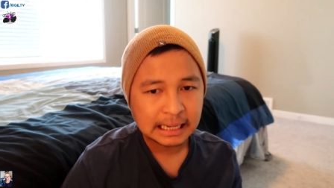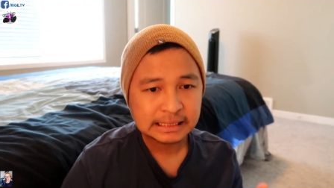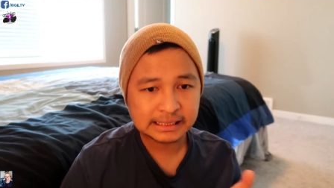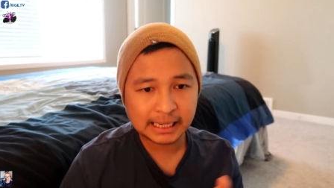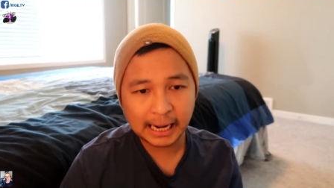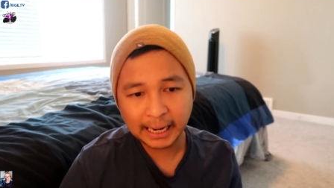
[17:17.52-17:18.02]

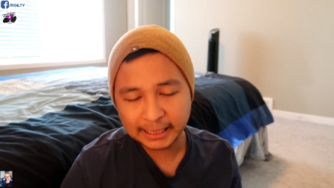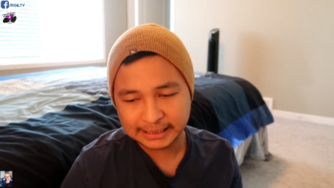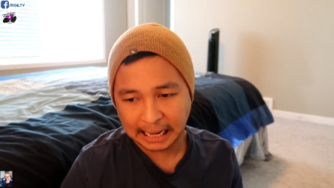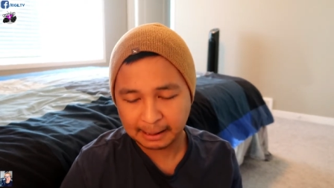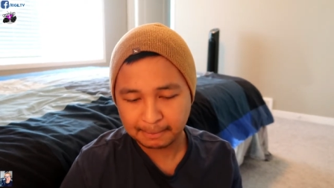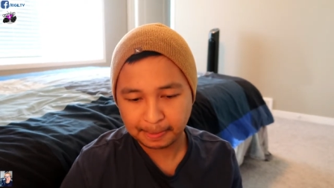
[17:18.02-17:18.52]
sa
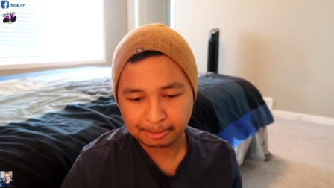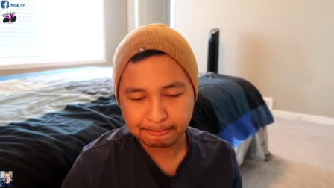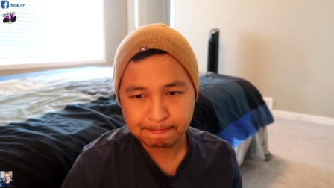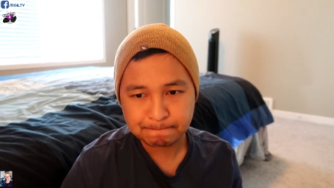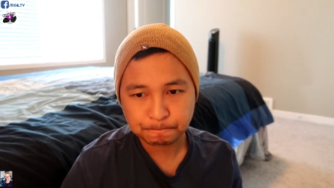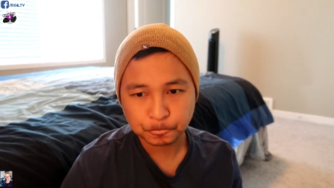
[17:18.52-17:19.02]
Canada,
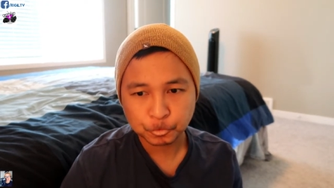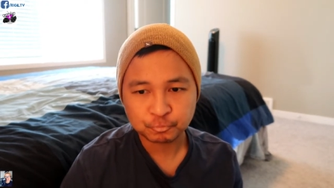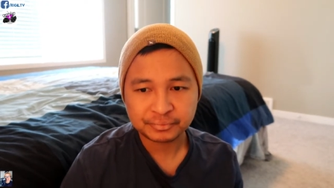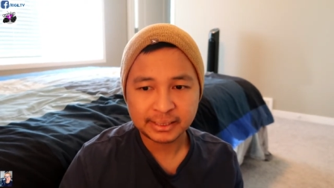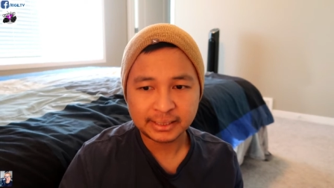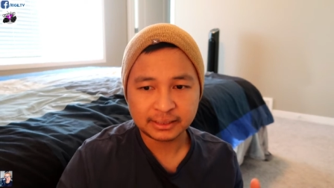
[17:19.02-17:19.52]

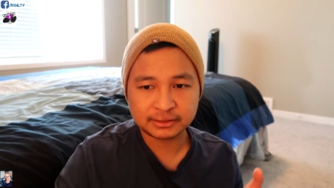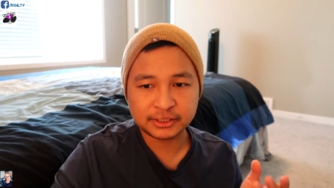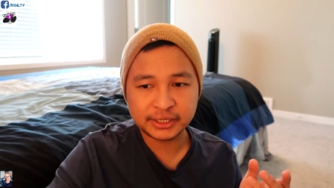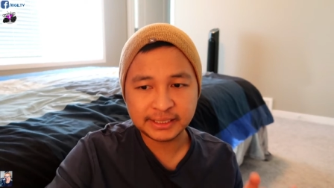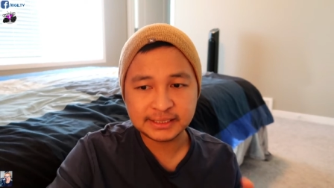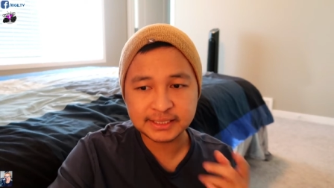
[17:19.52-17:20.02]

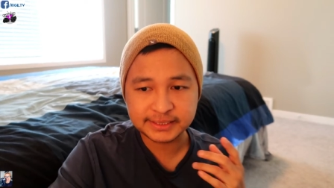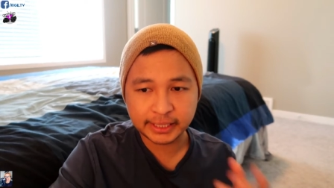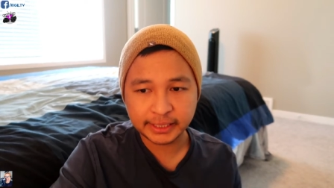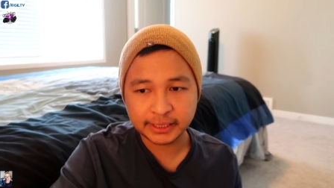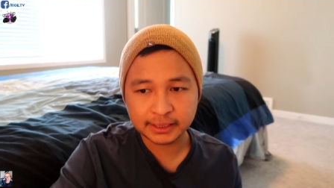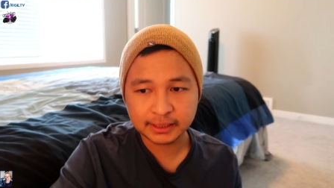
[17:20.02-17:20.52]
there is a
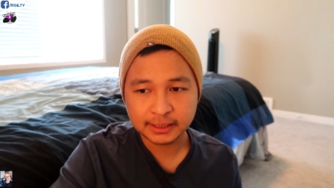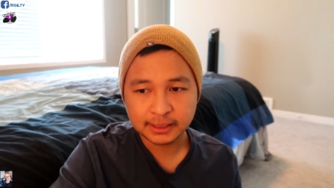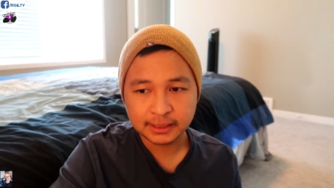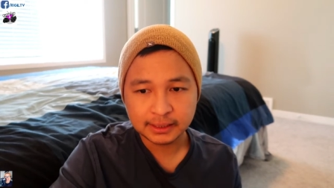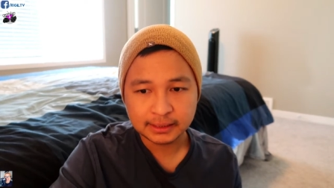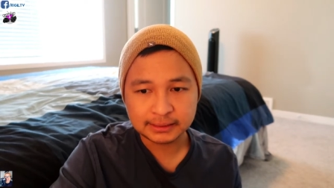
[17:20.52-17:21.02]
saying
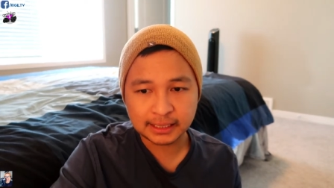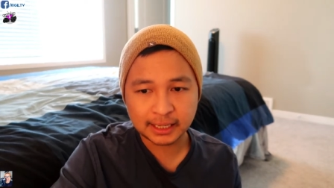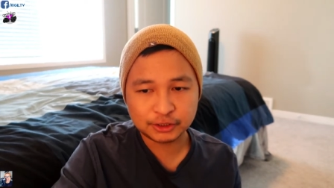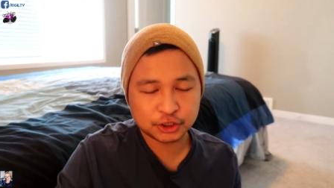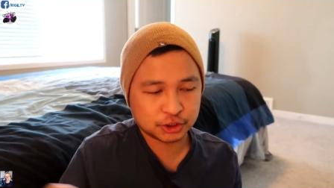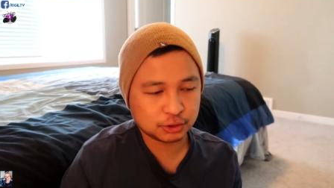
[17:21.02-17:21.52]
na
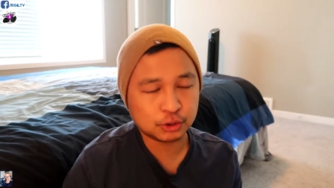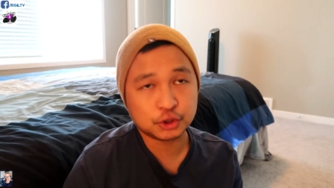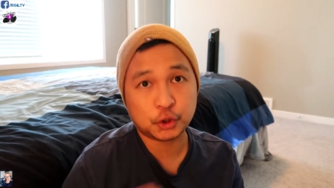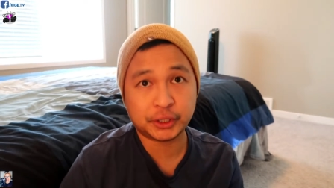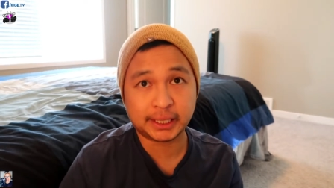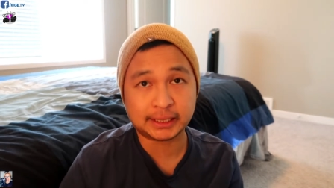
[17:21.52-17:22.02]
there's no
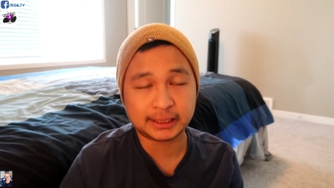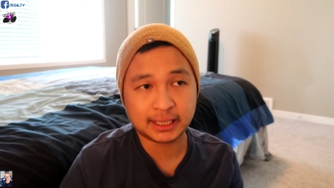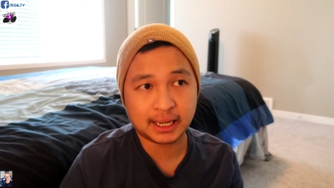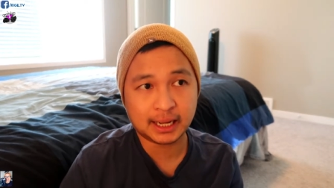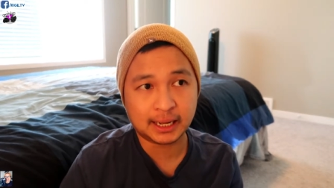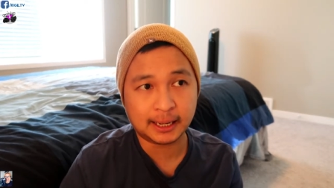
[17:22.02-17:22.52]
shortcut
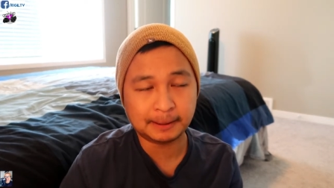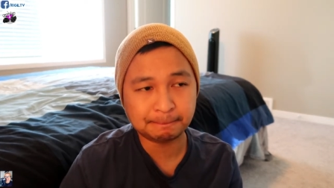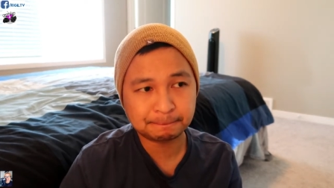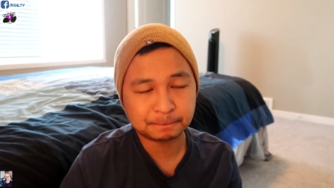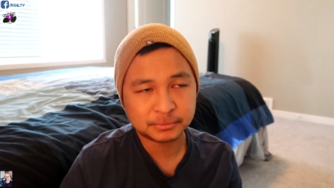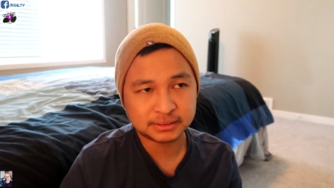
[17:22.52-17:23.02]

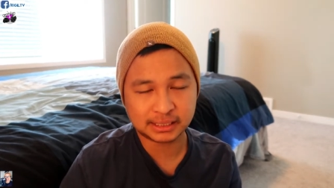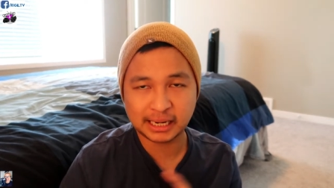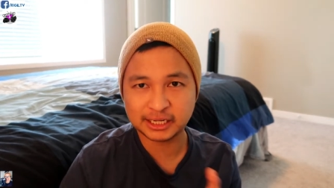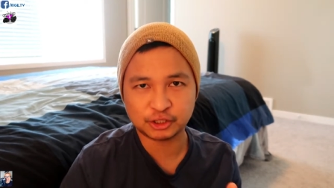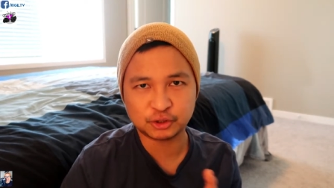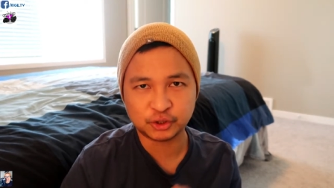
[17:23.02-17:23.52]
sa
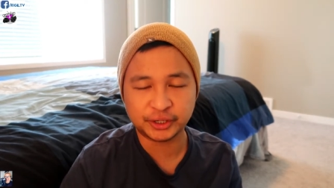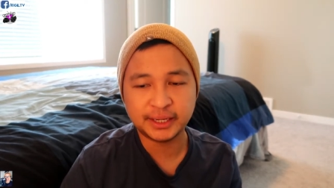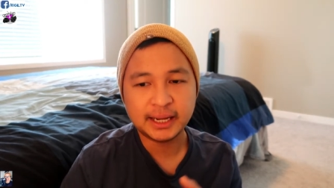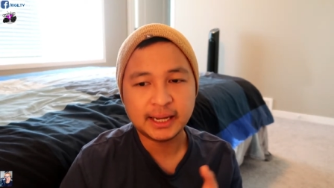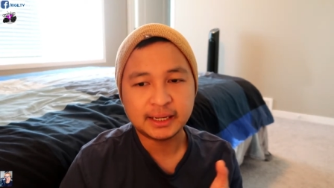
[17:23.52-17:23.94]
Canada tuloy.